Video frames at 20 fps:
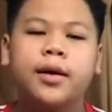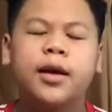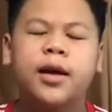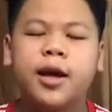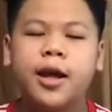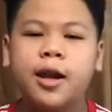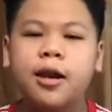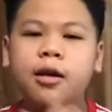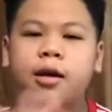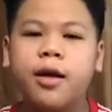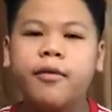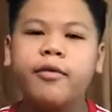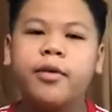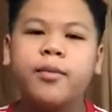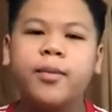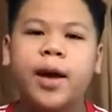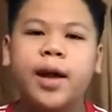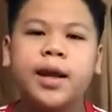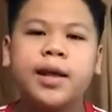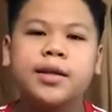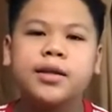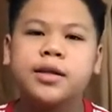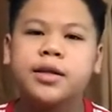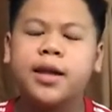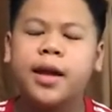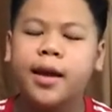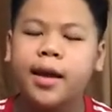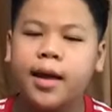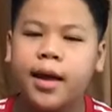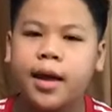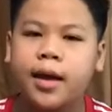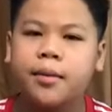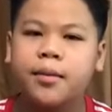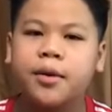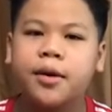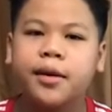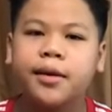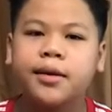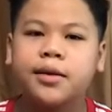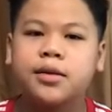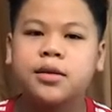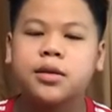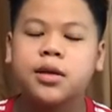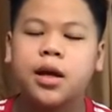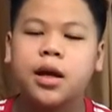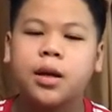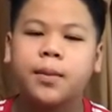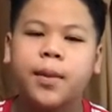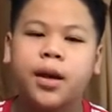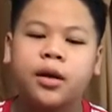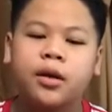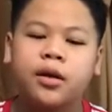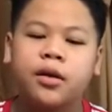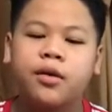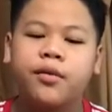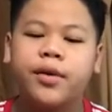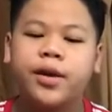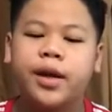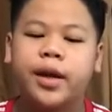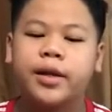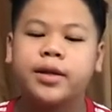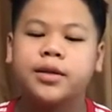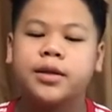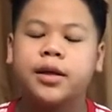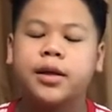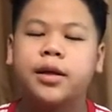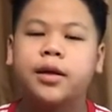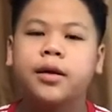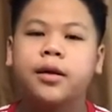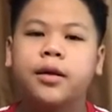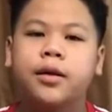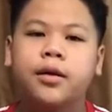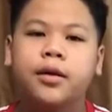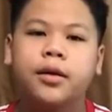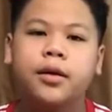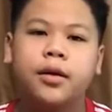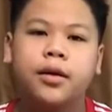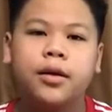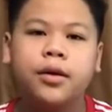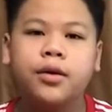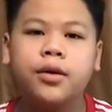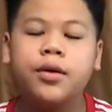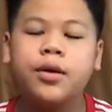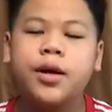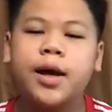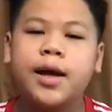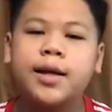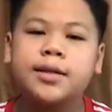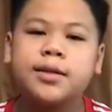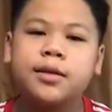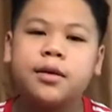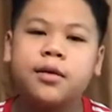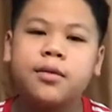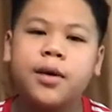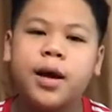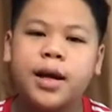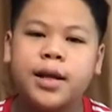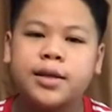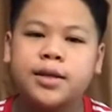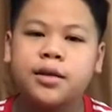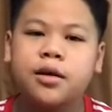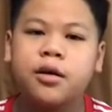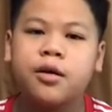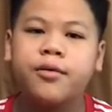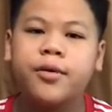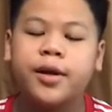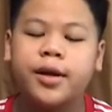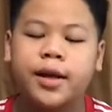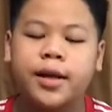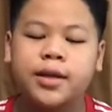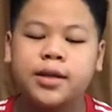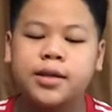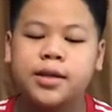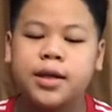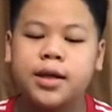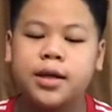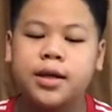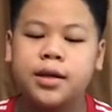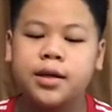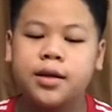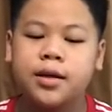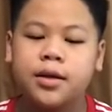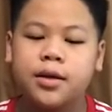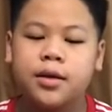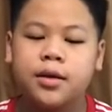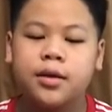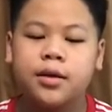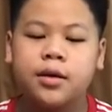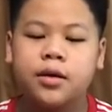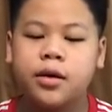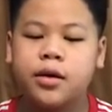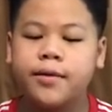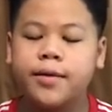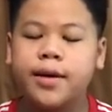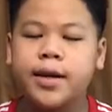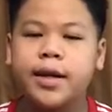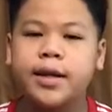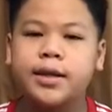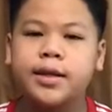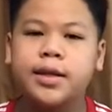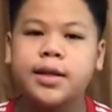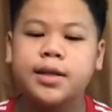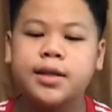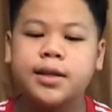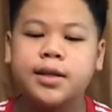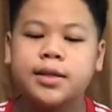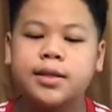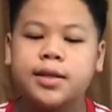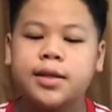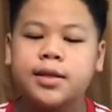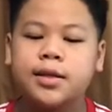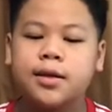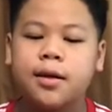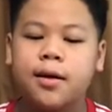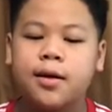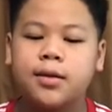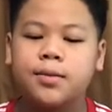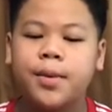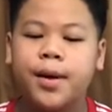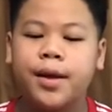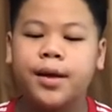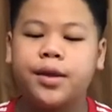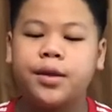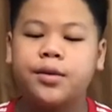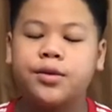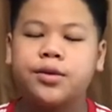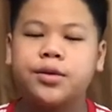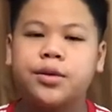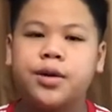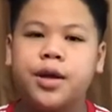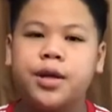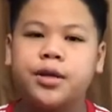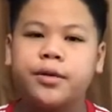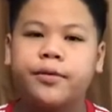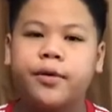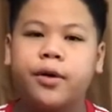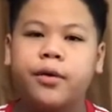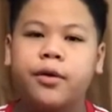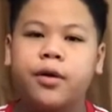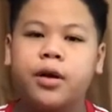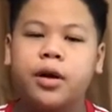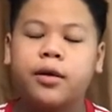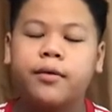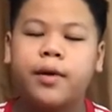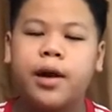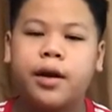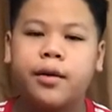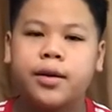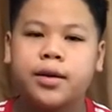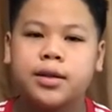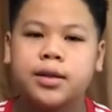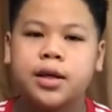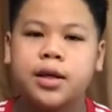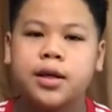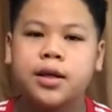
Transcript: Hello everybody, today I'm going to talk about COVID-19. Do you guys know what is COVID-19? COVID-19 is a disease caused by a new strain of coronavirus.